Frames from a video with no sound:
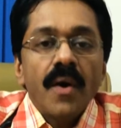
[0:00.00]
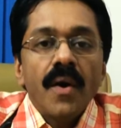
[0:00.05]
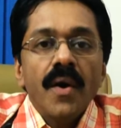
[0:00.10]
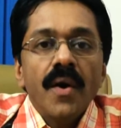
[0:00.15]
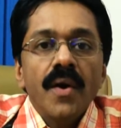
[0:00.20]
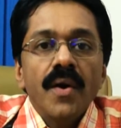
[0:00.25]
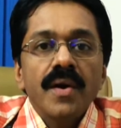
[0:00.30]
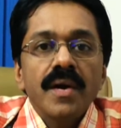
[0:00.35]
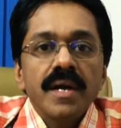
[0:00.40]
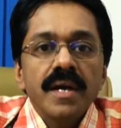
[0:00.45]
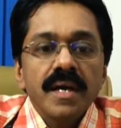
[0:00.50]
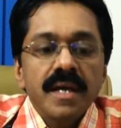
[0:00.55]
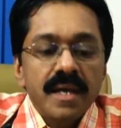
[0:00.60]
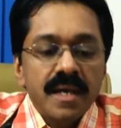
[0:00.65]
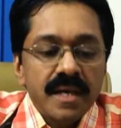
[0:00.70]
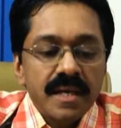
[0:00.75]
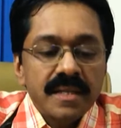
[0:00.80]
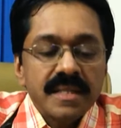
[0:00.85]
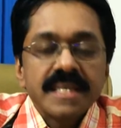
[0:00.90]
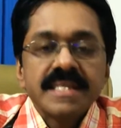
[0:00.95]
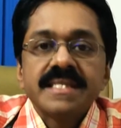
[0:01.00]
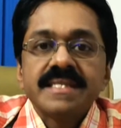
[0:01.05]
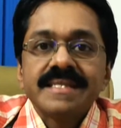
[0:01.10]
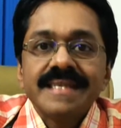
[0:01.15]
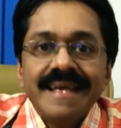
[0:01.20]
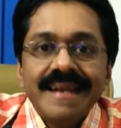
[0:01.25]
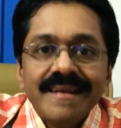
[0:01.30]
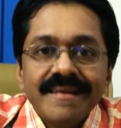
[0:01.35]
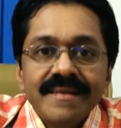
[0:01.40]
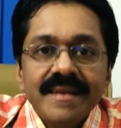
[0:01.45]
or the
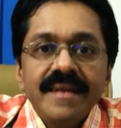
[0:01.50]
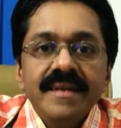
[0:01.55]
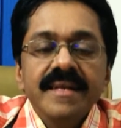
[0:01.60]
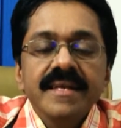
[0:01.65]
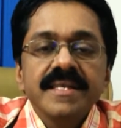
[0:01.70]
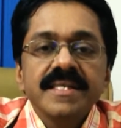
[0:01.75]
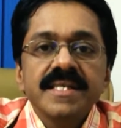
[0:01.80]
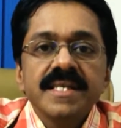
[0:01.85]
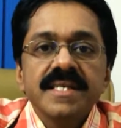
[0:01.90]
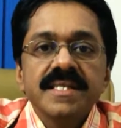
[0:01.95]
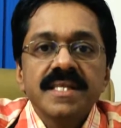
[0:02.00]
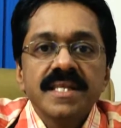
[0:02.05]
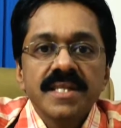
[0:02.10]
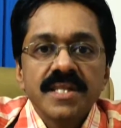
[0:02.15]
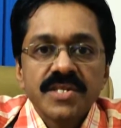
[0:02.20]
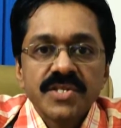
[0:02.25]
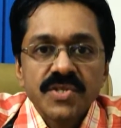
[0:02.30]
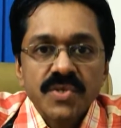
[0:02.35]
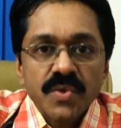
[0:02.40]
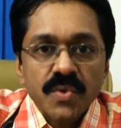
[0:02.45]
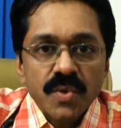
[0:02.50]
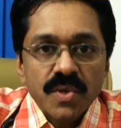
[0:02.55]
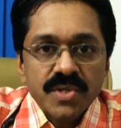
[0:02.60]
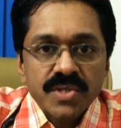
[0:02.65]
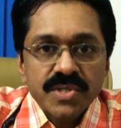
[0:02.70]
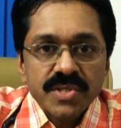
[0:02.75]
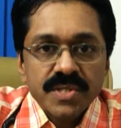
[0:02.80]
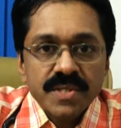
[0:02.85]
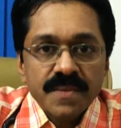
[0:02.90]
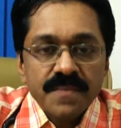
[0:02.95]
selected teachers in the
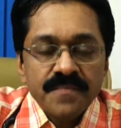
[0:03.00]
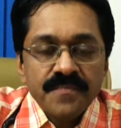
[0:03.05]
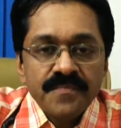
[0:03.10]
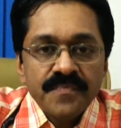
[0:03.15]
schools